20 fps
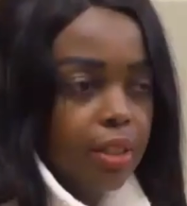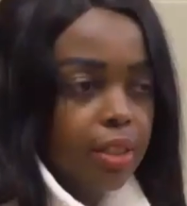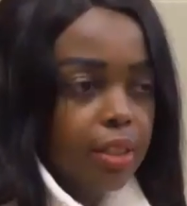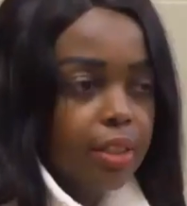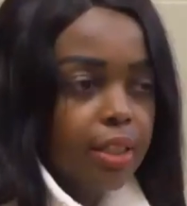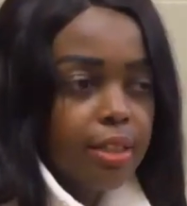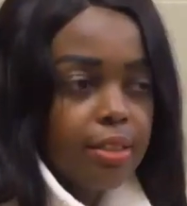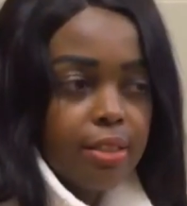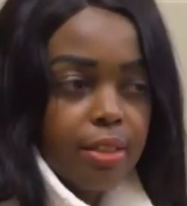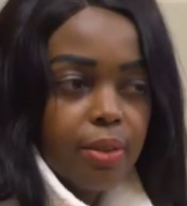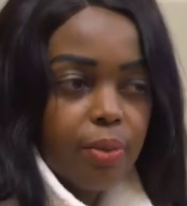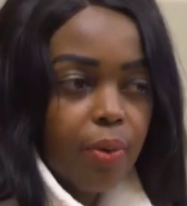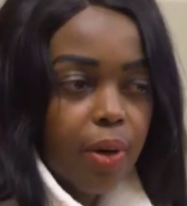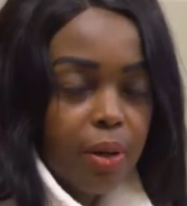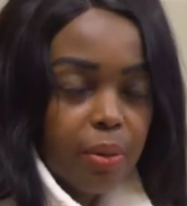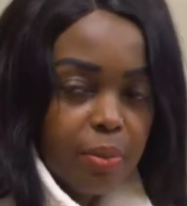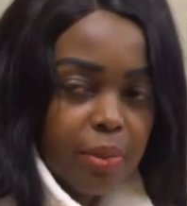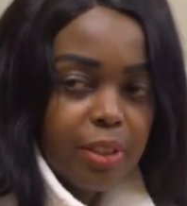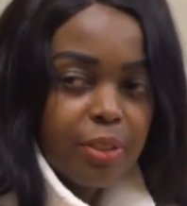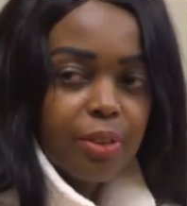he doesn't
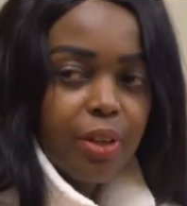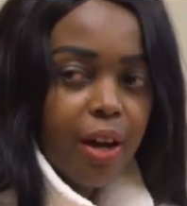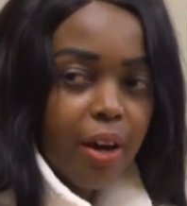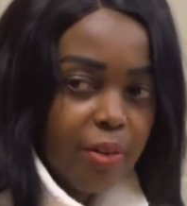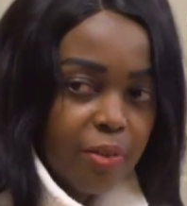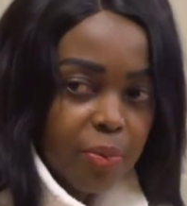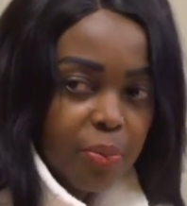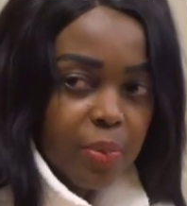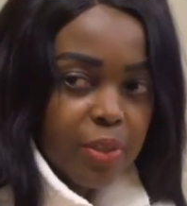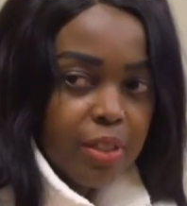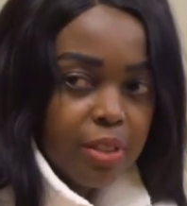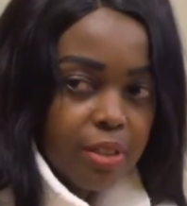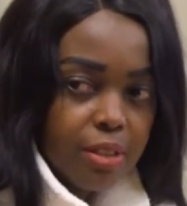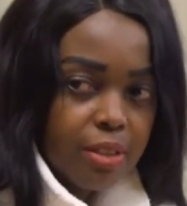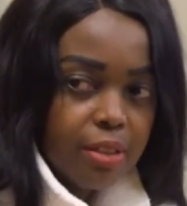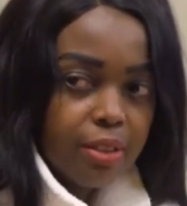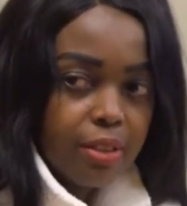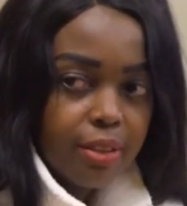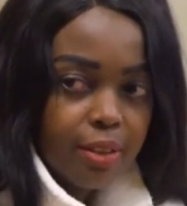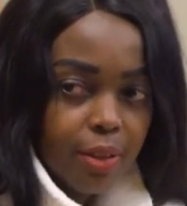want me to have peace.
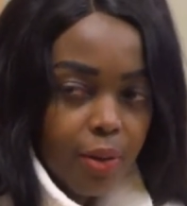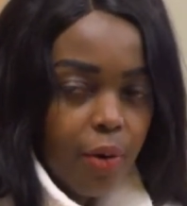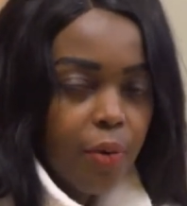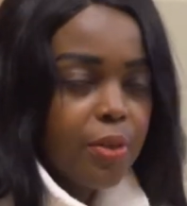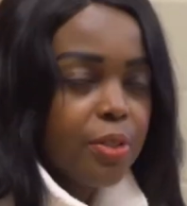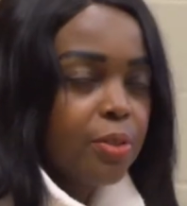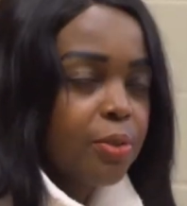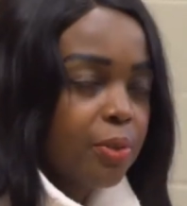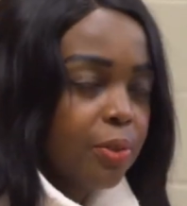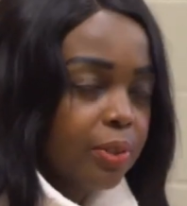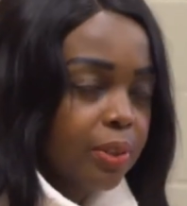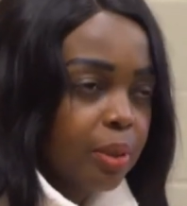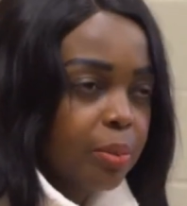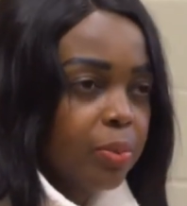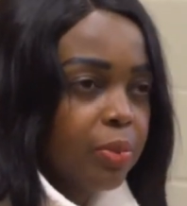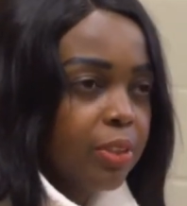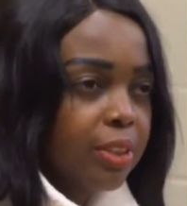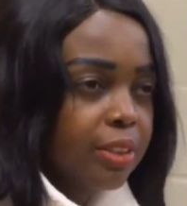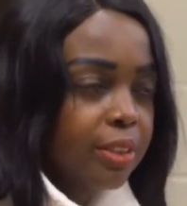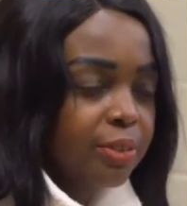He always call the
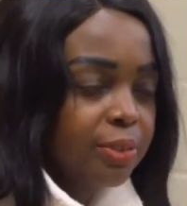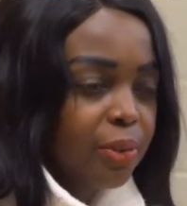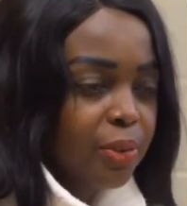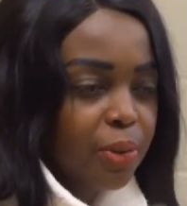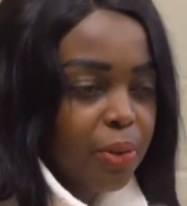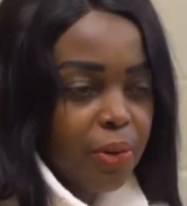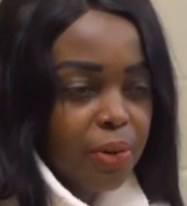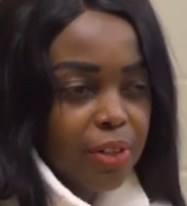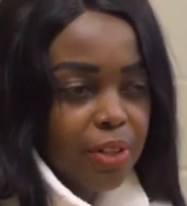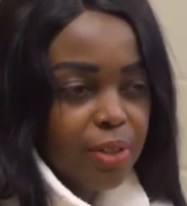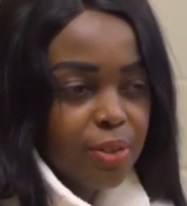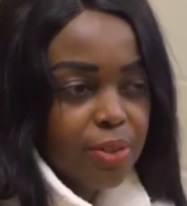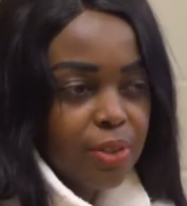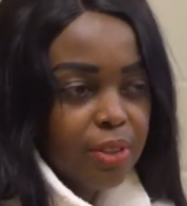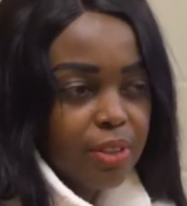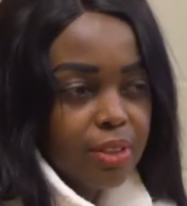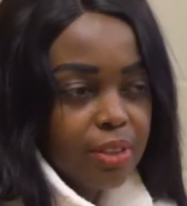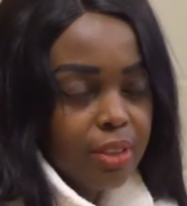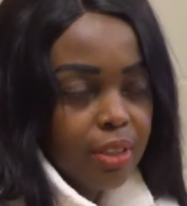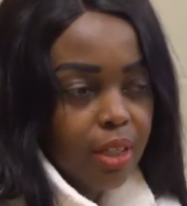police for no
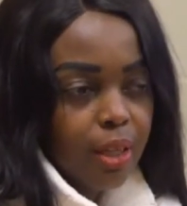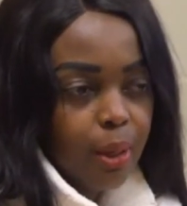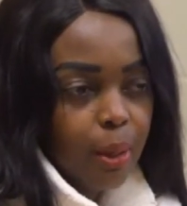reasons,